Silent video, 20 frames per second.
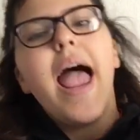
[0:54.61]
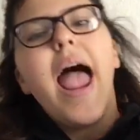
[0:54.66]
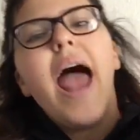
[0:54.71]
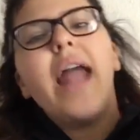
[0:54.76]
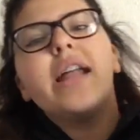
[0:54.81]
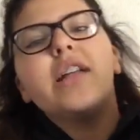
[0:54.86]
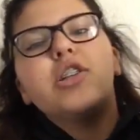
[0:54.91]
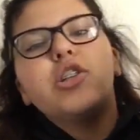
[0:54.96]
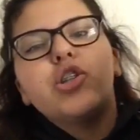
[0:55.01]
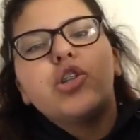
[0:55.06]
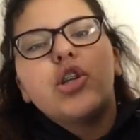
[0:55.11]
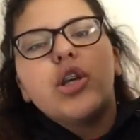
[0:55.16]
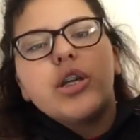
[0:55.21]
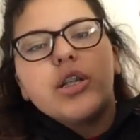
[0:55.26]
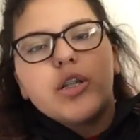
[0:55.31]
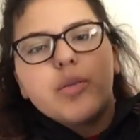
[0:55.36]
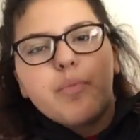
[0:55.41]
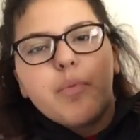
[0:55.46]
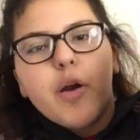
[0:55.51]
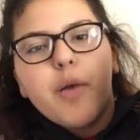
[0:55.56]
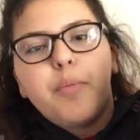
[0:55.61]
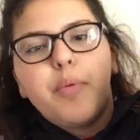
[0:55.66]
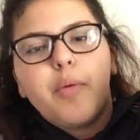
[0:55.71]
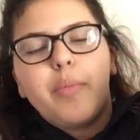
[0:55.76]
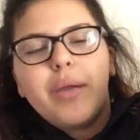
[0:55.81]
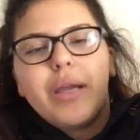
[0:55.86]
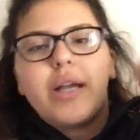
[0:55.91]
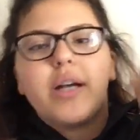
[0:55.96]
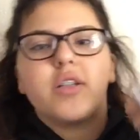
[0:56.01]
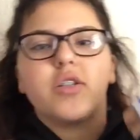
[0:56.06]
And it's just purple
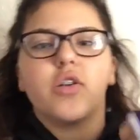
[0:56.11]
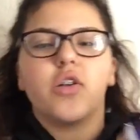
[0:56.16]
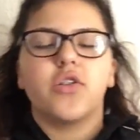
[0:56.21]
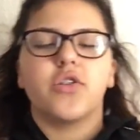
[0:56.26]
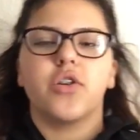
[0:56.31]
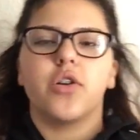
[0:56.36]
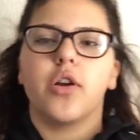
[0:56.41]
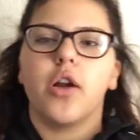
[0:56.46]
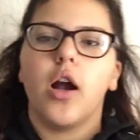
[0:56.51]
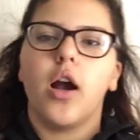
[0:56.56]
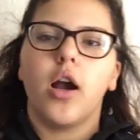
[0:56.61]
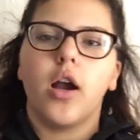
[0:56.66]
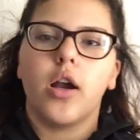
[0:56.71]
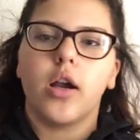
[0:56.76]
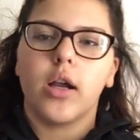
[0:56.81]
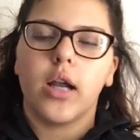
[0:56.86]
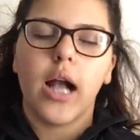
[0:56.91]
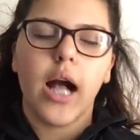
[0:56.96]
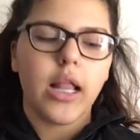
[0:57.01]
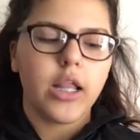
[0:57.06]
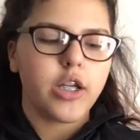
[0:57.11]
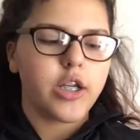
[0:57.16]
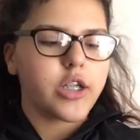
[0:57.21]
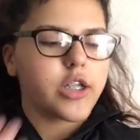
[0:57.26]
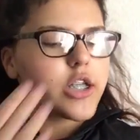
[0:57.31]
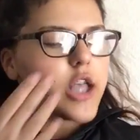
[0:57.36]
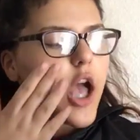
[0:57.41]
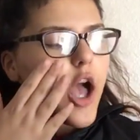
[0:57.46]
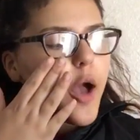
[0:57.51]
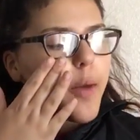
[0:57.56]
because those are our
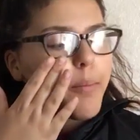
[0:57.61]
colors.